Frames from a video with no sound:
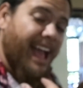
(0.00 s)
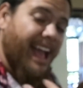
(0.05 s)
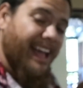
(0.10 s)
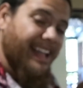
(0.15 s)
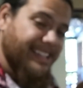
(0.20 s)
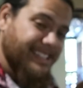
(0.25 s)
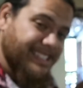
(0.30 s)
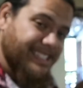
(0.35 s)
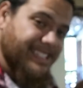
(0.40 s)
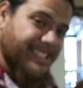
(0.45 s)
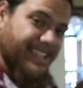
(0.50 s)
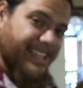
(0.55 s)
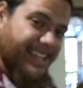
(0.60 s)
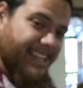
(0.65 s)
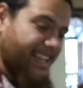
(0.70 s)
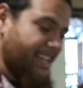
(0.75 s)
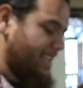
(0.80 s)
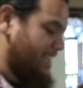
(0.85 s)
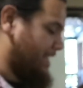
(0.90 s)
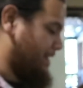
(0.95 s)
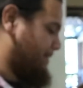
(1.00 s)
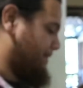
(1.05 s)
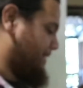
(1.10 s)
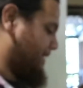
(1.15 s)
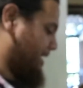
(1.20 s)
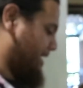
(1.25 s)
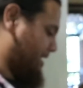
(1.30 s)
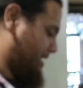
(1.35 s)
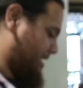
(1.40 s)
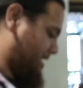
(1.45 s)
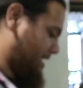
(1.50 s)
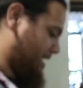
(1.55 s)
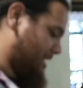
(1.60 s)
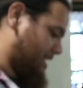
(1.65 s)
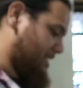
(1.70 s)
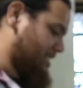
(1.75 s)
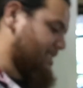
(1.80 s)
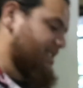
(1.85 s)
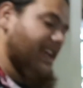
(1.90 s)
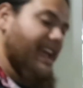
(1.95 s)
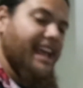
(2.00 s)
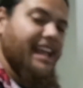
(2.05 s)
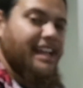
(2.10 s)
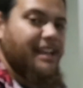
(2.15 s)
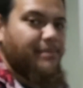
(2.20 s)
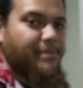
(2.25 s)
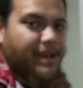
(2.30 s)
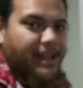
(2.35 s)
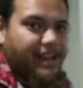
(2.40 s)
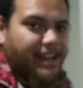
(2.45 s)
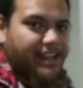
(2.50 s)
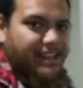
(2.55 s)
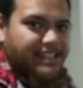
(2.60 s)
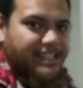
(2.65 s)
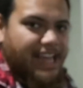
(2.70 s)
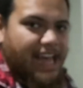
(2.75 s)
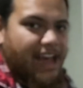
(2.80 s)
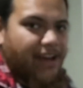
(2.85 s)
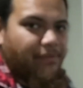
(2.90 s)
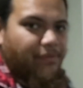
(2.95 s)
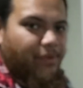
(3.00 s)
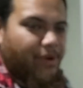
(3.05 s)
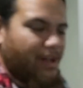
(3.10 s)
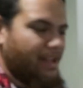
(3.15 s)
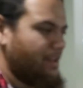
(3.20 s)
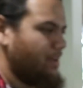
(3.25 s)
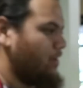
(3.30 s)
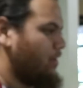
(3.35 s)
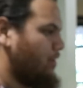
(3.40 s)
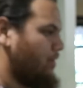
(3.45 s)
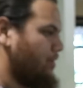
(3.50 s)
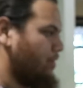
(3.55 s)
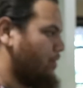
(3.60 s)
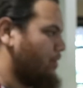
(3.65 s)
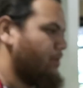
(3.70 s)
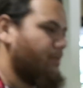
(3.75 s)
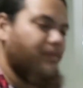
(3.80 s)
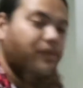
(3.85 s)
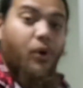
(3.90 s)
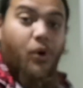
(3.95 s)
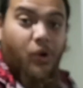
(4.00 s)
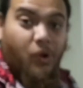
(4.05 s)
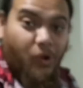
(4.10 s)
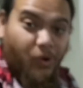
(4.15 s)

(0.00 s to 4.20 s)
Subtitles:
and see if it is any better to have one on all four